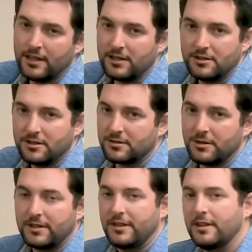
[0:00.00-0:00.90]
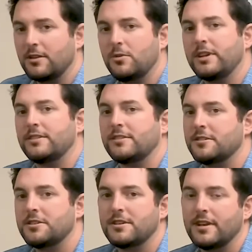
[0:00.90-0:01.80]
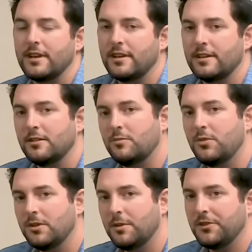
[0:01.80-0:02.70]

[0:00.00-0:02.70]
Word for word: You just quit, hit a quick search and it'll pull up the